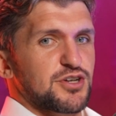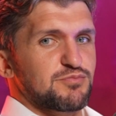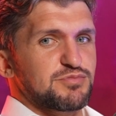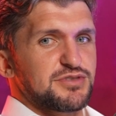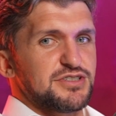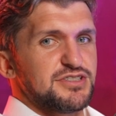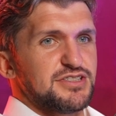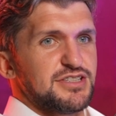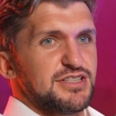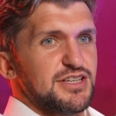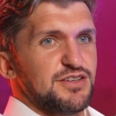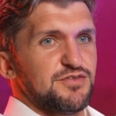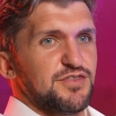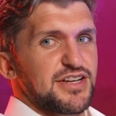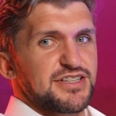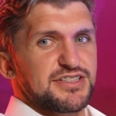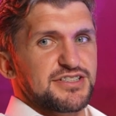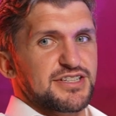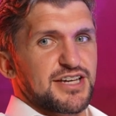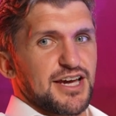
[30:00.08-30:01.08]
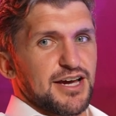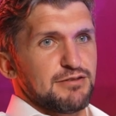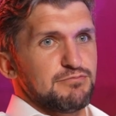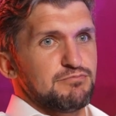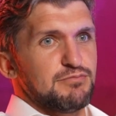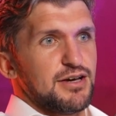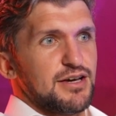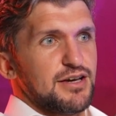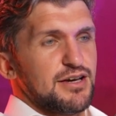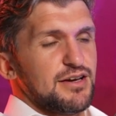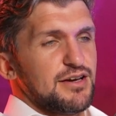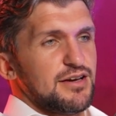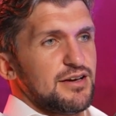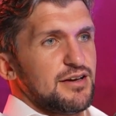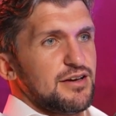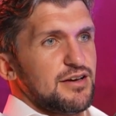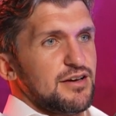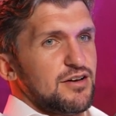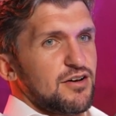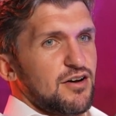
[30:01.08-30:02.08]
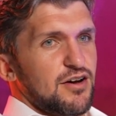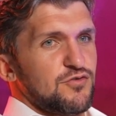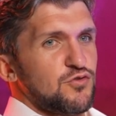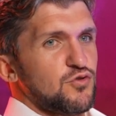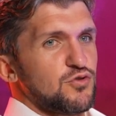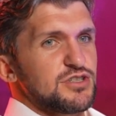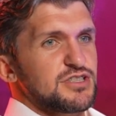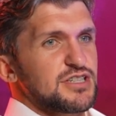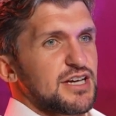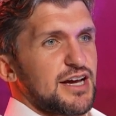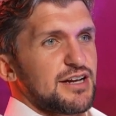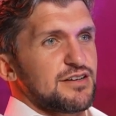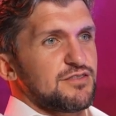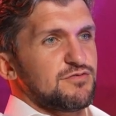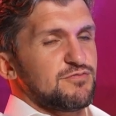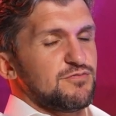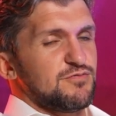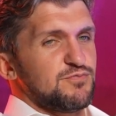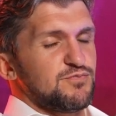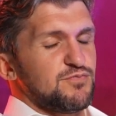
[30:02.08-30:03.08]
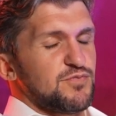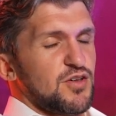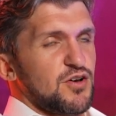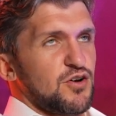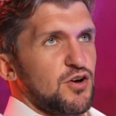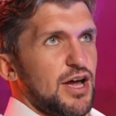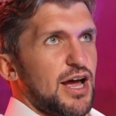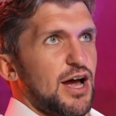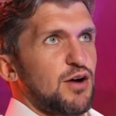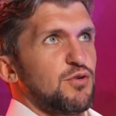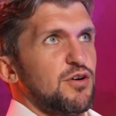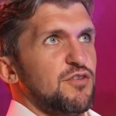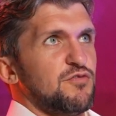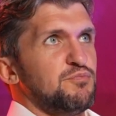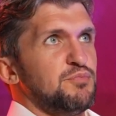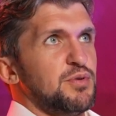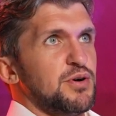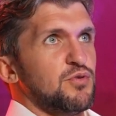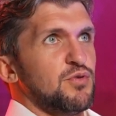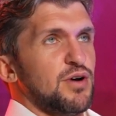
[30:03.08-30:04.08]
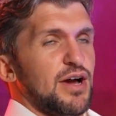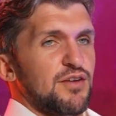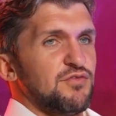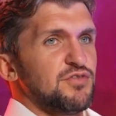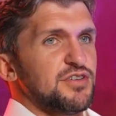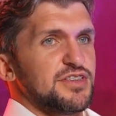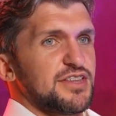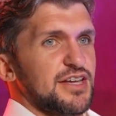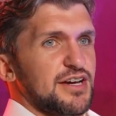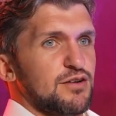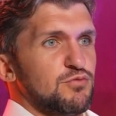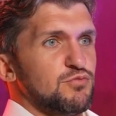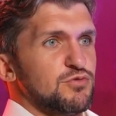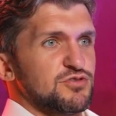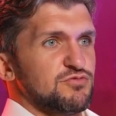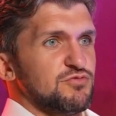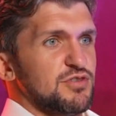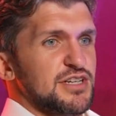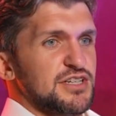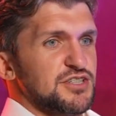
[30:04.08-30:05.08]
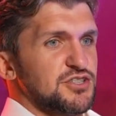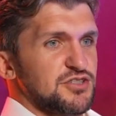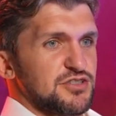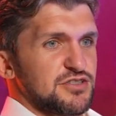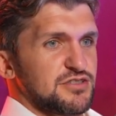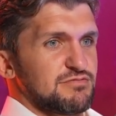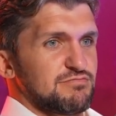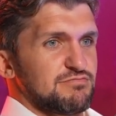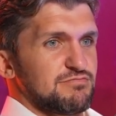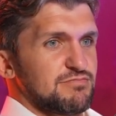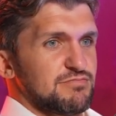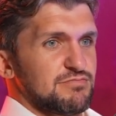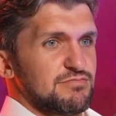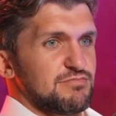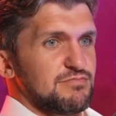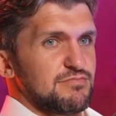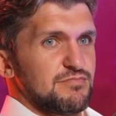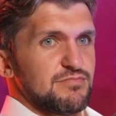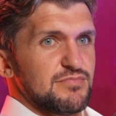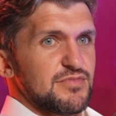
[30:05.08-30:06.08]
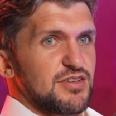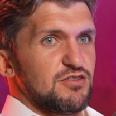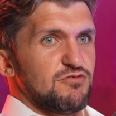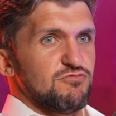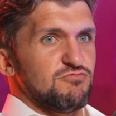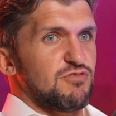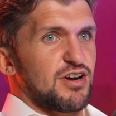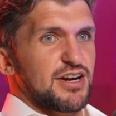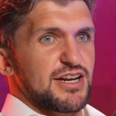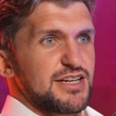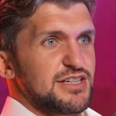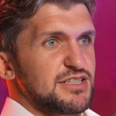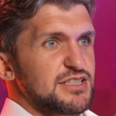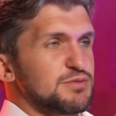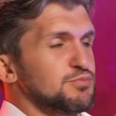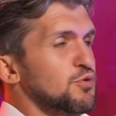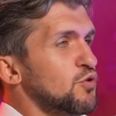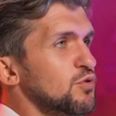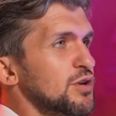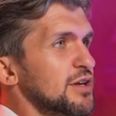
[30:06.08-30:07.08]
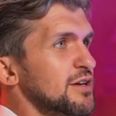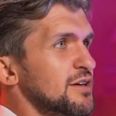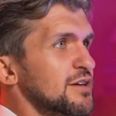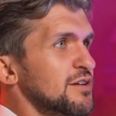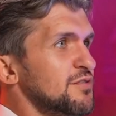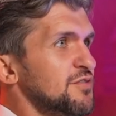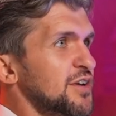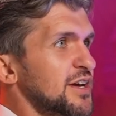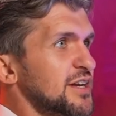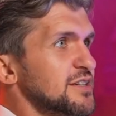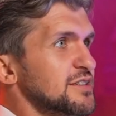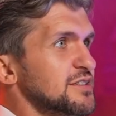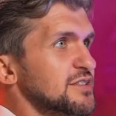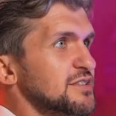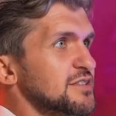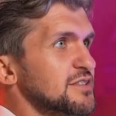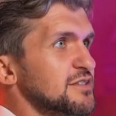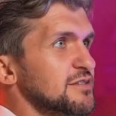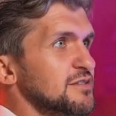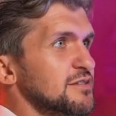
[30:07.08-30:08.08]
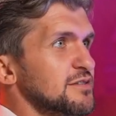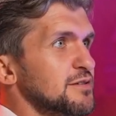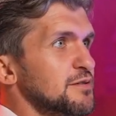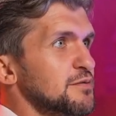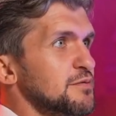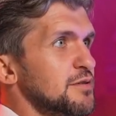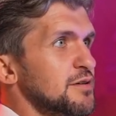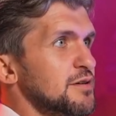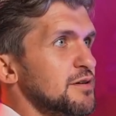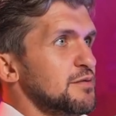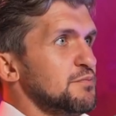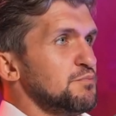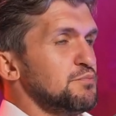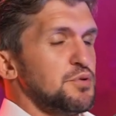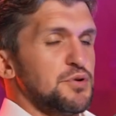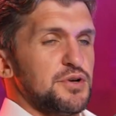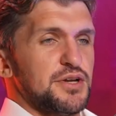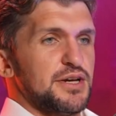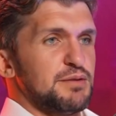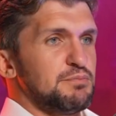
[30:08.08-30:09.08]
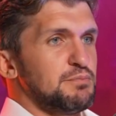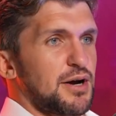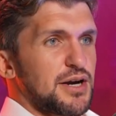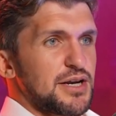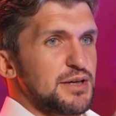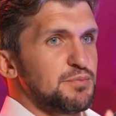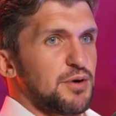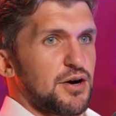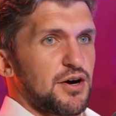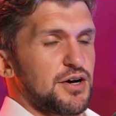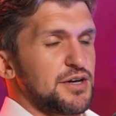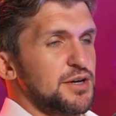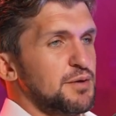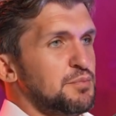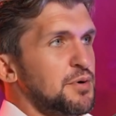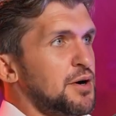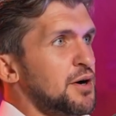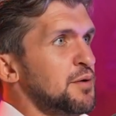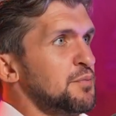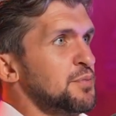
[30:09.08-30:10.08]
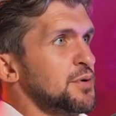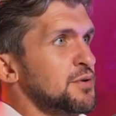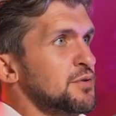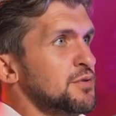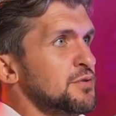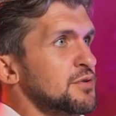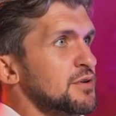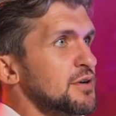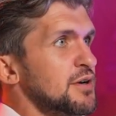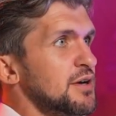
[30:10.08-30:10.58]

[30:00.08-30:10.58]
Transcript: jumped into the events game. I've always had, how I've built everything was really just running small little events, putting money behind a bar bill.